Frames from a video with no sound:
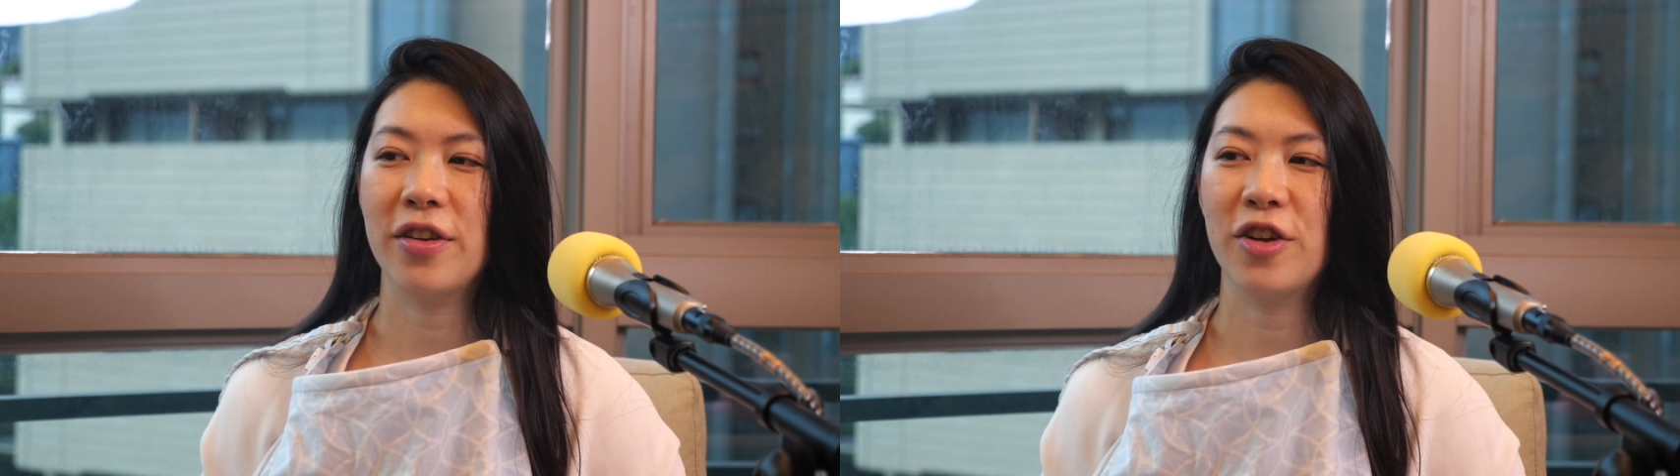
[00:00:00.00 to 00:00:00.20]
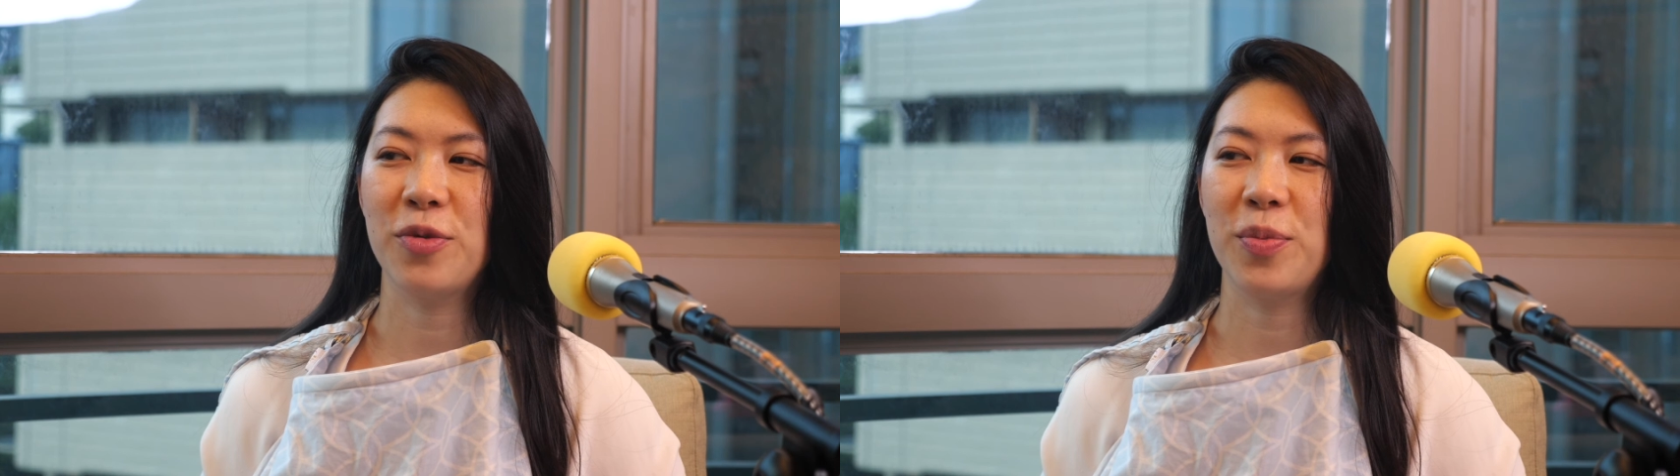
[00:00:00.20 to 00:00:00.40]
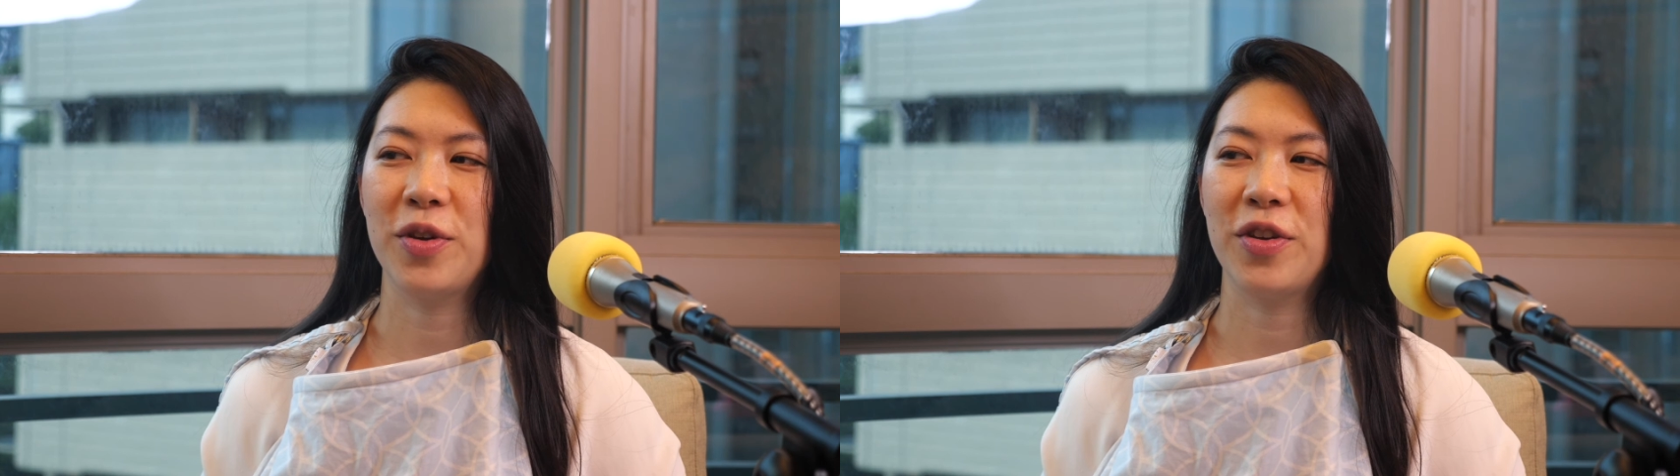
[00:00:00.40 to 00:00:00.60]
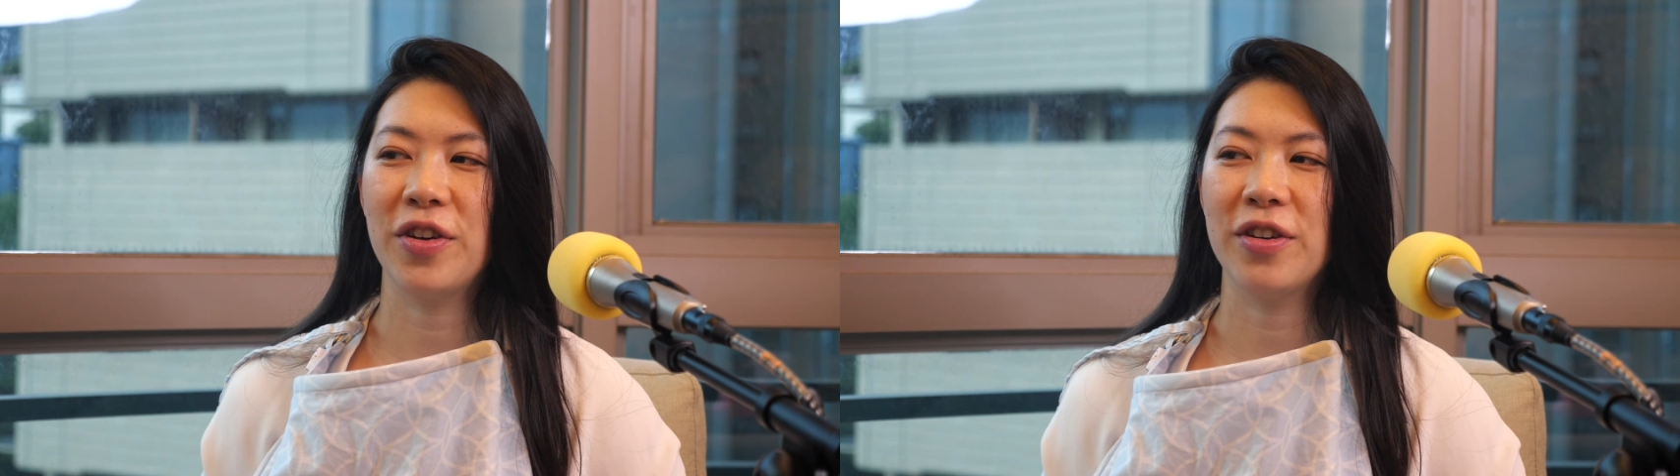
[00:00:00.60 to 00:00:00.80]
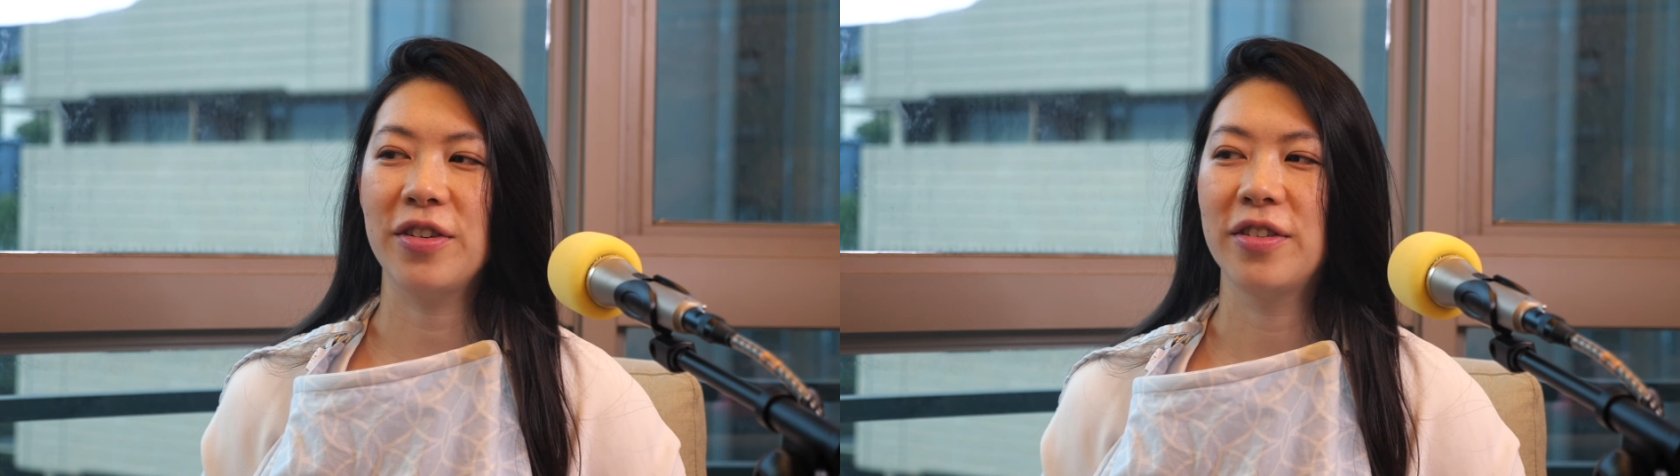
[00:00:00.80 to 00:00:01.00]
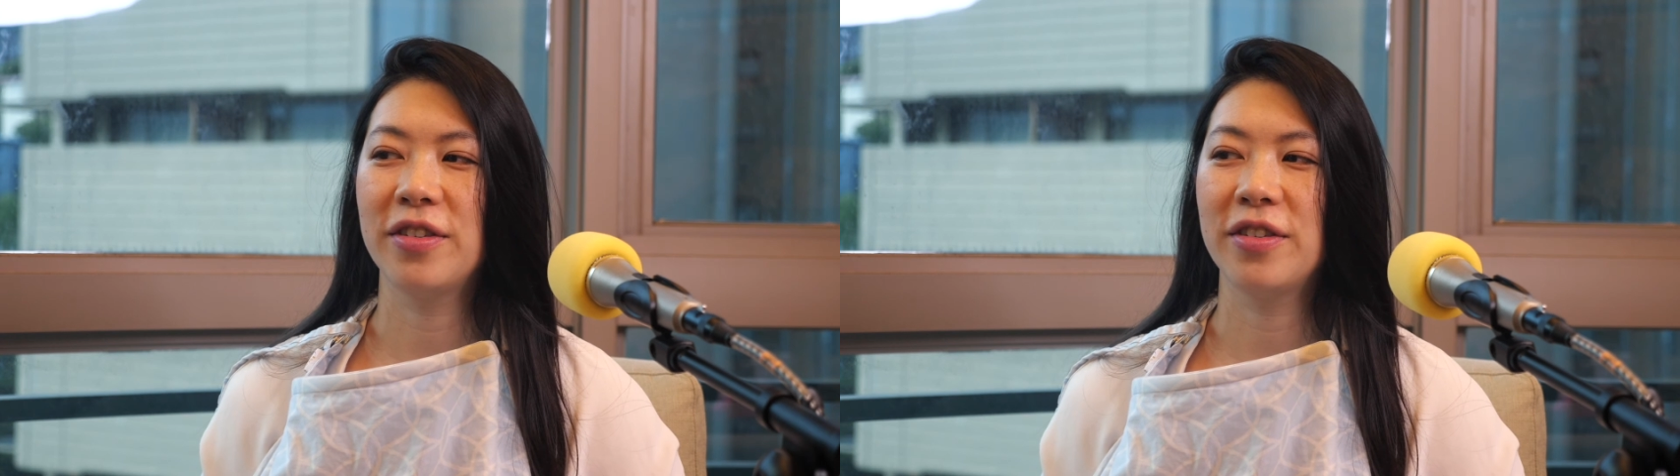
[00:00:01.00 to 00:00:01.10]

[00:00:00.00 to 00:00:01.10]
husband here